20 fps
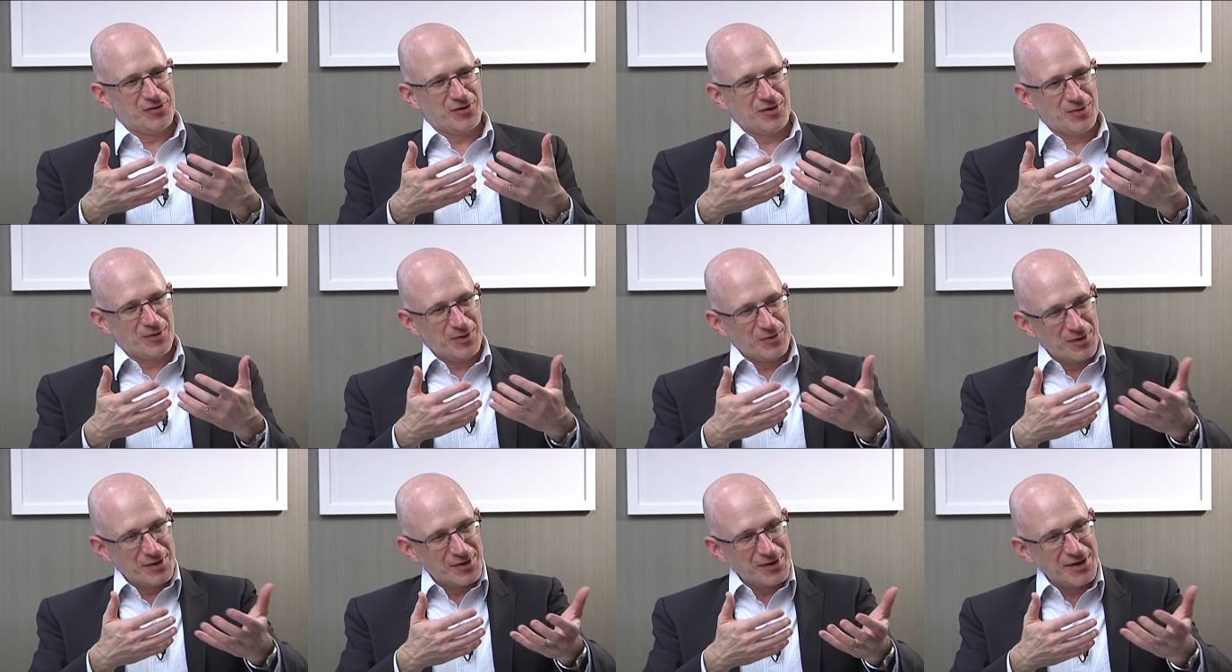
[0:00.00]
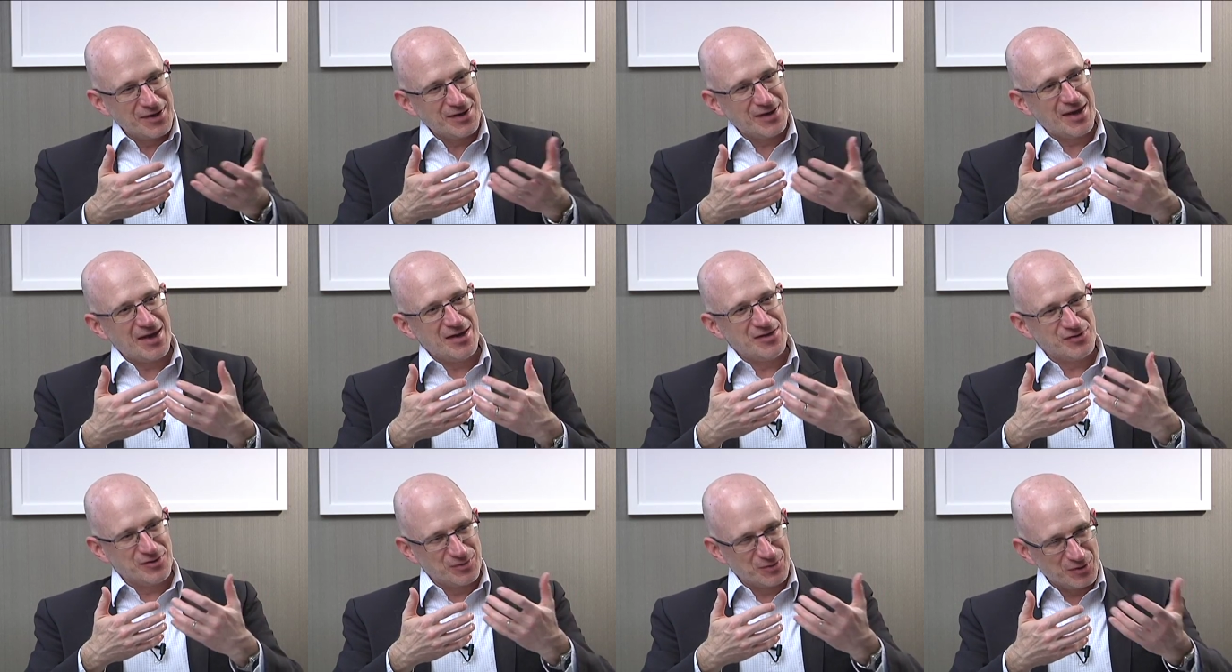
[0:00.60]
Are we really
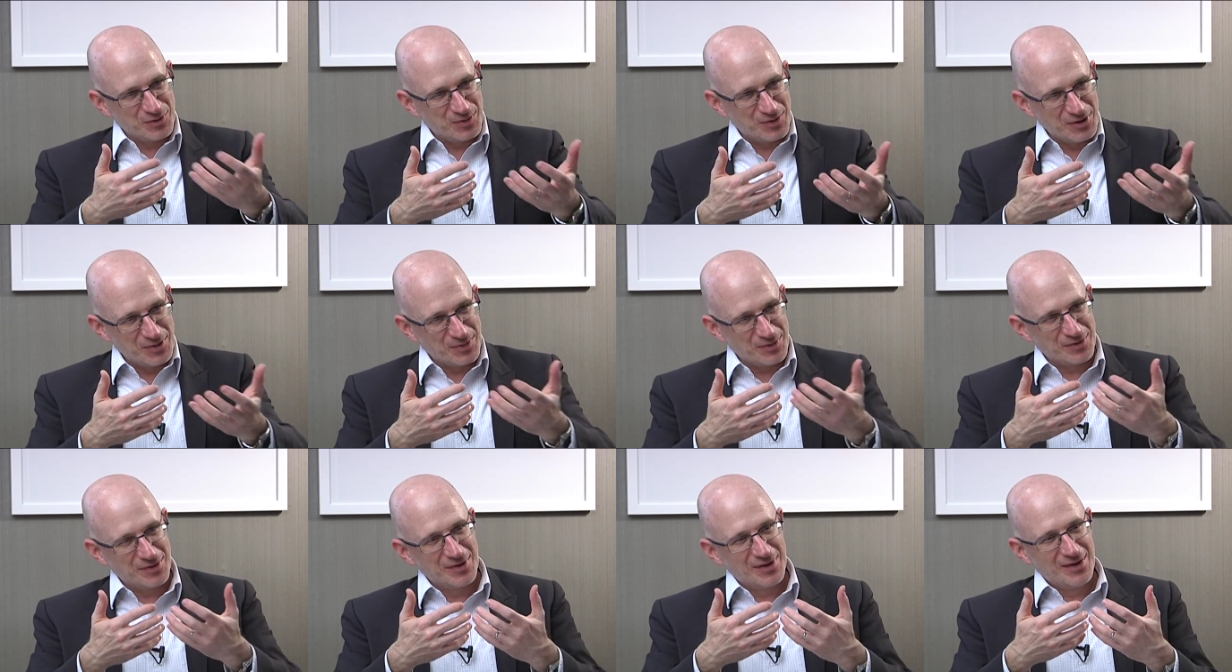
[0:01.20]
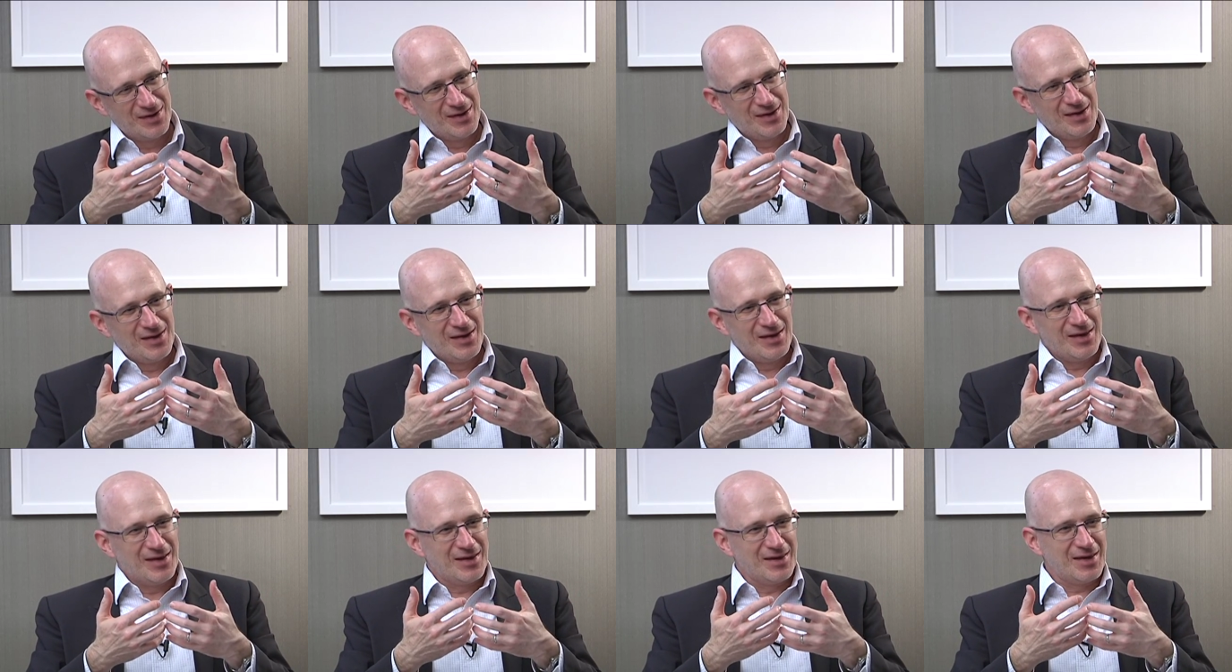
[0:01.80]
engaging with people?
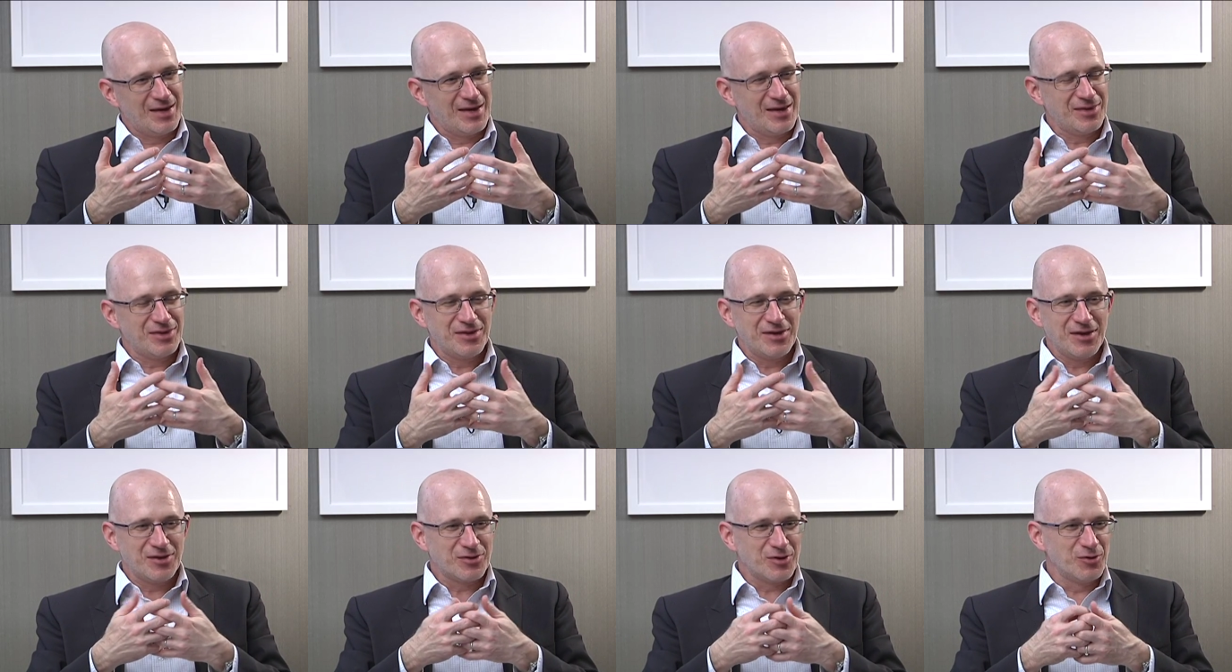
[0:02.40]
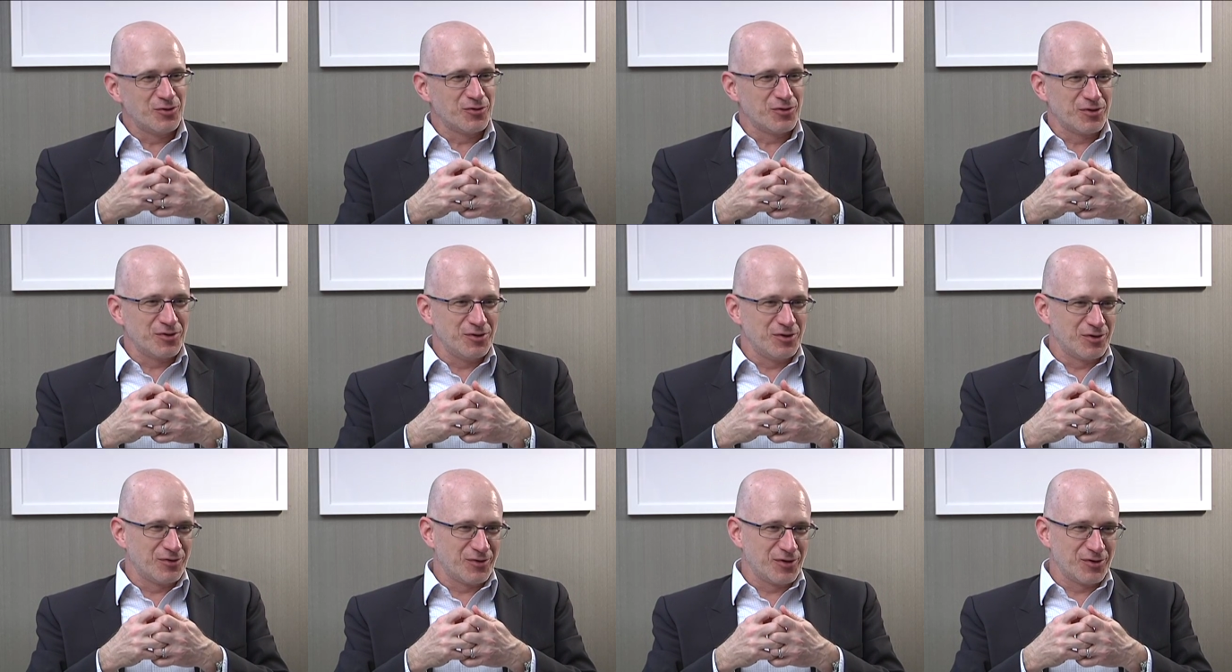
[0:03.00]
Uh, I think those are the
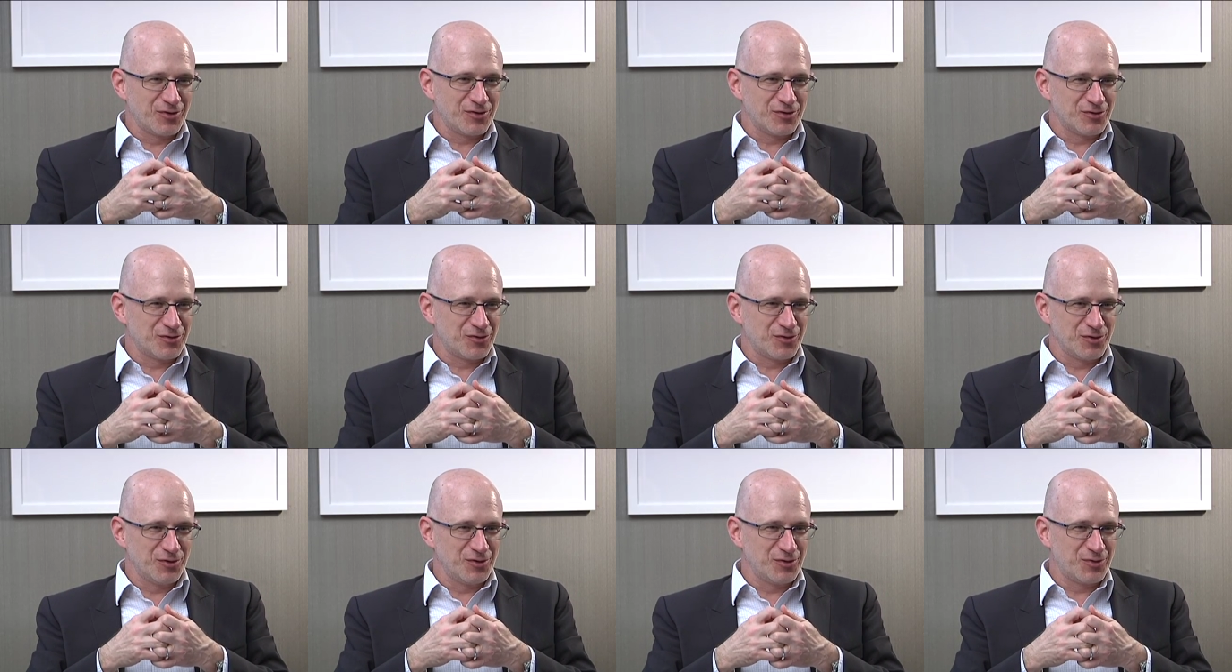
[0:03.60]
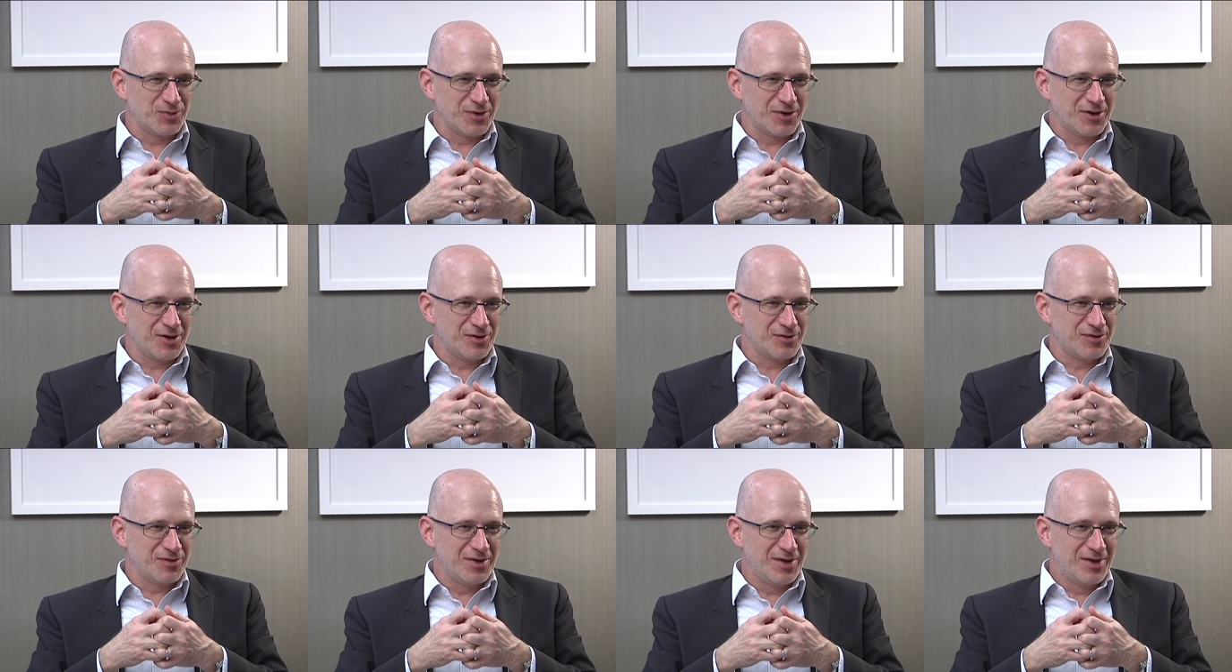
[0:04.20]
universal truths
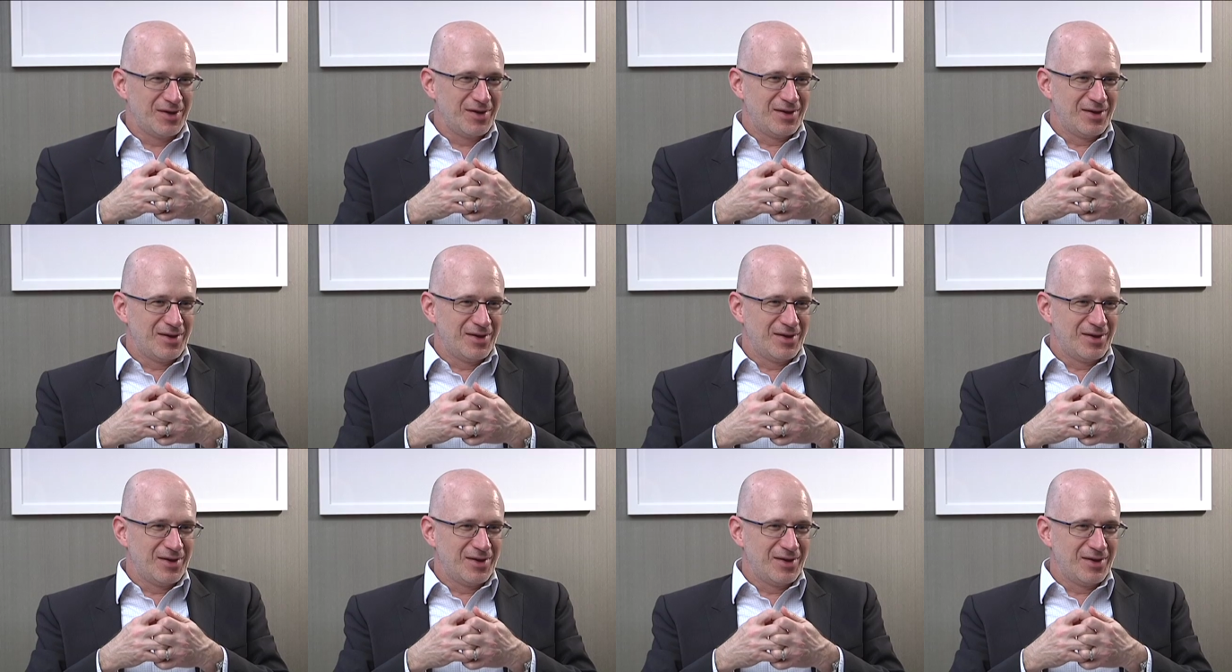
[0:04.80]
because